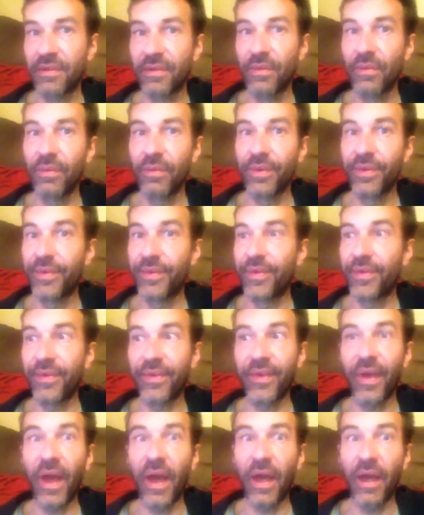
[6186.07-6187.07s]
would
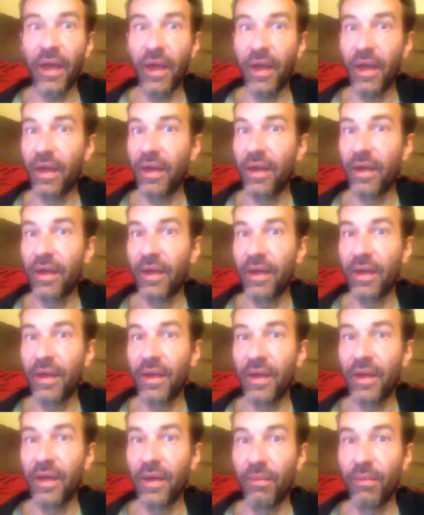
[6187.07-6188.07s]
stay
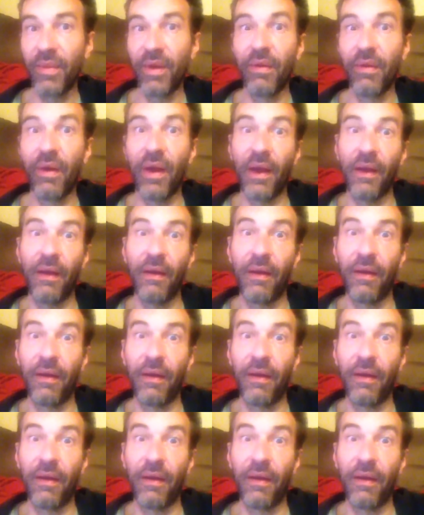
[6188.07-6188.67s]
that'd be great